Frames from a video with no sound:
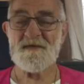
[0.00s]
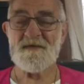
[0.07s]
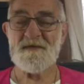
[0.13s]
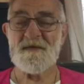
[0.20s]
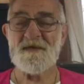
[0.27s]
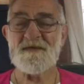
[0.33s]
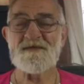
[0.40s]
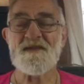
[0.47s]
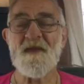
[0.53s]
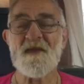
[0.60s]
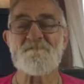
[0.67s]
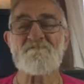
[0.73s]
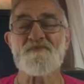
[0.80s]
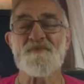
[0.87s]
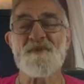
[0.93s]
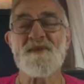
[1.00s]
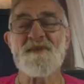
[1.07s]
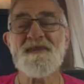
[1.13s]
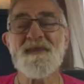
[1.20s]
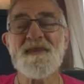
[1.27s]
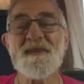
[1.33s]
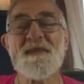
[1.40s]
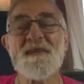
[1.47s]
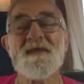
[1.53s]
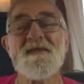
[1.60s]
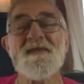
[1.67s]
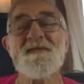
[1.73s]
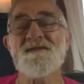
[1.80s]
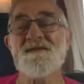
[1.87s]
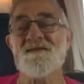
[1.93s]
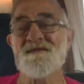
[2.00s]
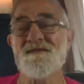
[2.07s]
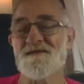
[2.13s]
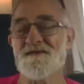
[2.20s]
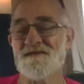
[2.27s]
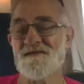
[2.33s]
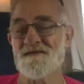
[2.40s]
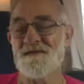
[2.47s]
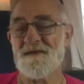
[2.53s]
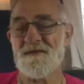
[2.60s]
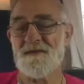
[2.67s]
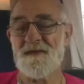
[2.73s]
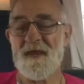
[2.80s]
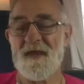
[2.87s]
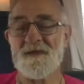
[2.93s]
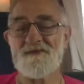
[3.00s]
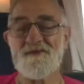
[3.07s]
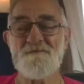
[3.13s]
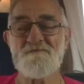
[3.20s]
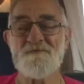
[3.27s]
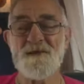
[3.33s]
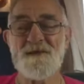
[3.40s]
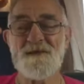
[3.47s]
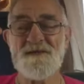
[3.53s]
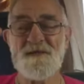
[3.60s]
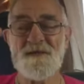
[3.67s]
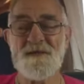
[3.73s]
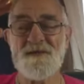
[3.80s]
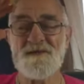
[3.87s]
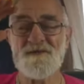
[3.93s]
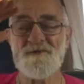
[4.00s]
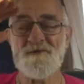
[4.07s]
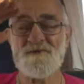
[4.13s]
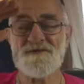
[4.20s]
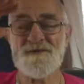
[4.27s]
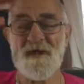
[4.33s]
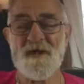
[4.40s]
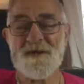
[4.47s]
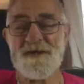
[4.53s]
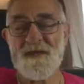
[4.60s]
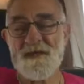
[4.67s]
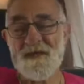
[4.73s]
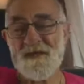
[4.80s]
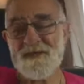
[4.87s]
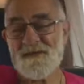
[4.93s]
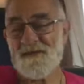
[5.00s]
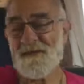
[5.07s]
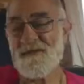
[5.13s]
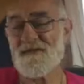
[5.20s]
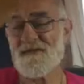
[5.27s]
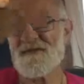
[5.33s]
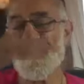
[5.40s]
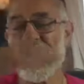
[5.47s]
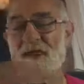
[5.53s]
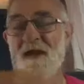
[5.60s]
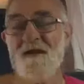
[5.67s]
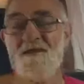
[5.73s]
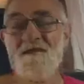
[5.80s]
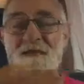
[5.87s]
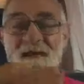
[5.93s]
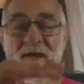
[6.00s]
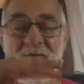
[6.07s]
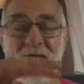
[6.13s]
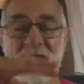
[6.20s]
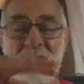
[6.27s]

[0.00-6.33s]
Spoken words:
It's like breathing in. As you breathe in, you're taking it in, down and